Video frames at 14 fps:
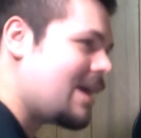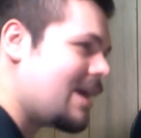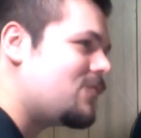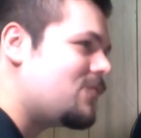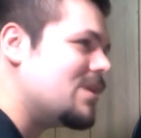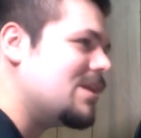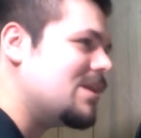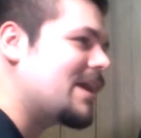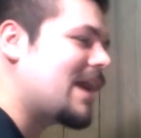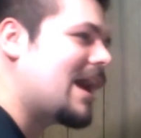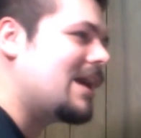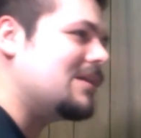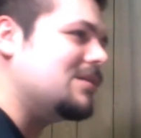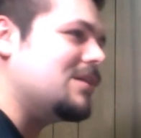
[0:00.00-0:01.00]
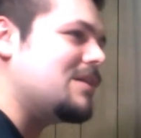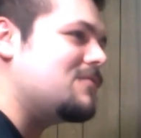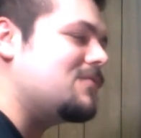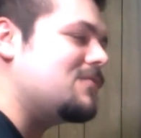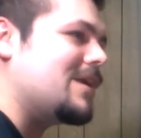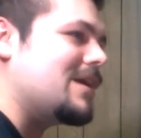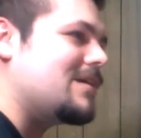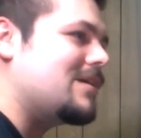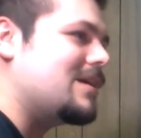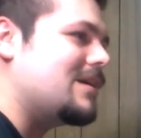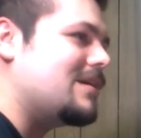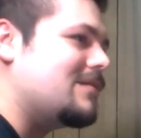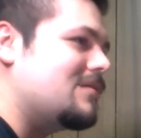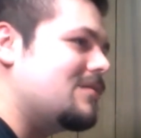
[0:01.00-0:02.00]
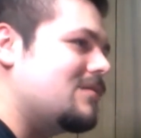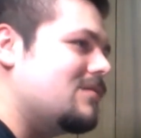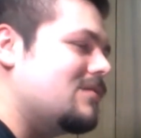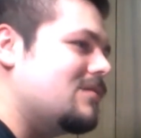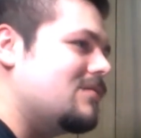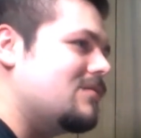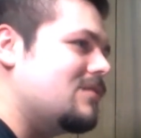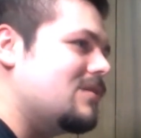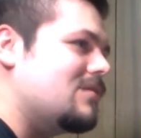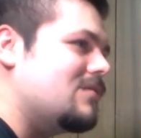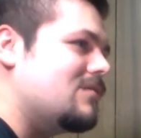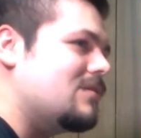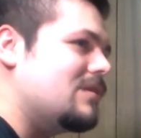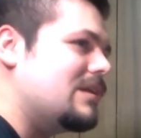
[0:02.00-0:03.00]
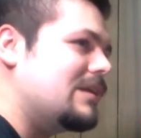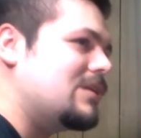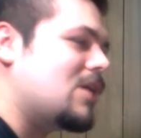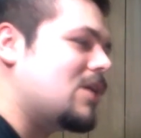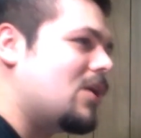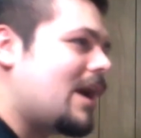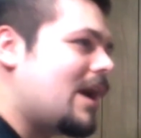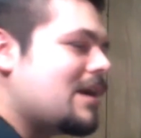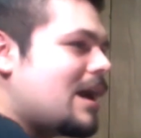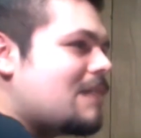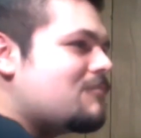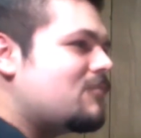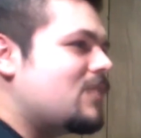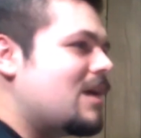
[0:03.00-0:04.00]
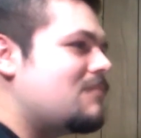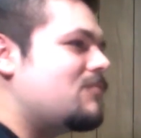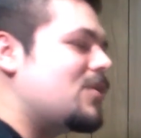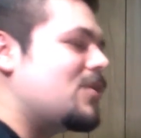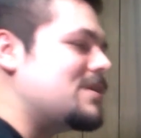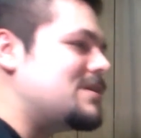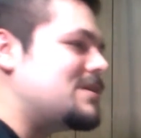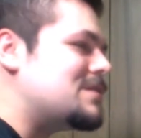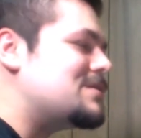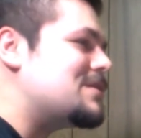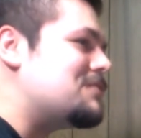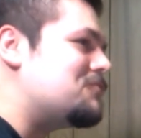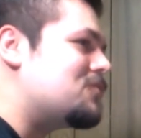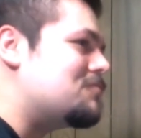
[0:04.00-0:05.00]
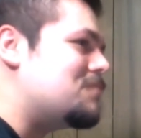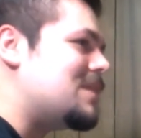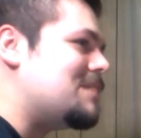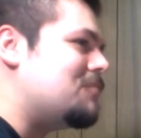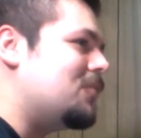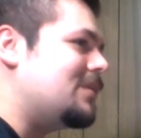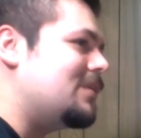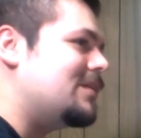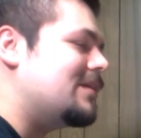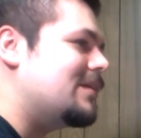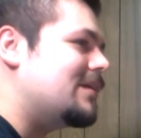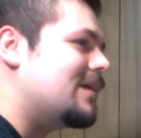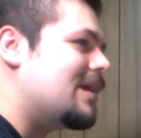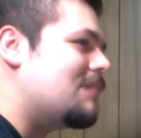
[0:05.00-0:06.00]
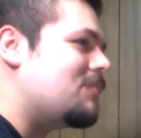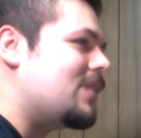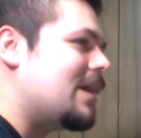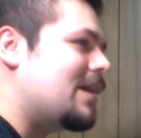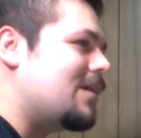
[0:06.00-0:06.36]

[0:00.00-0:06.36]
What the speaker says: feel like I live like, I'm very distant from people. I